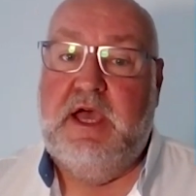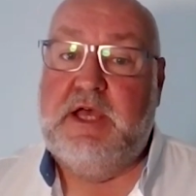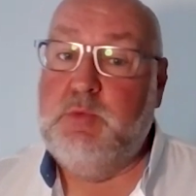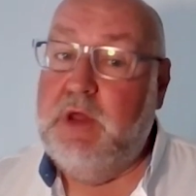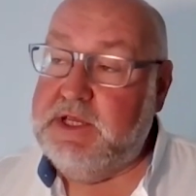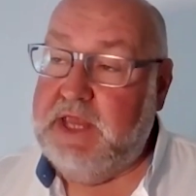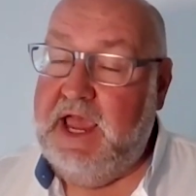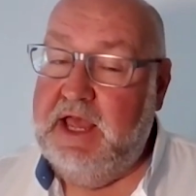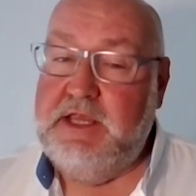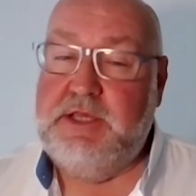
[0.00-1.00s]
as well as a
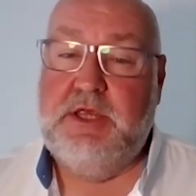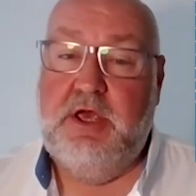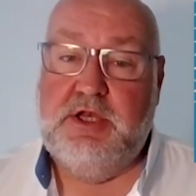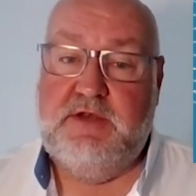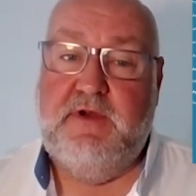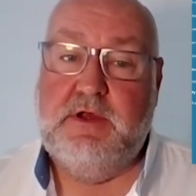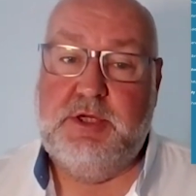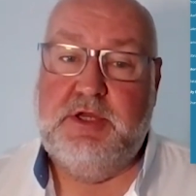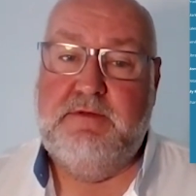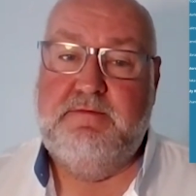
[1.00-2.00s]
handy search
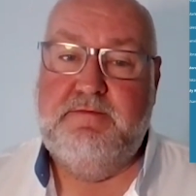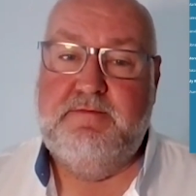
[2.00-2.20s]
function.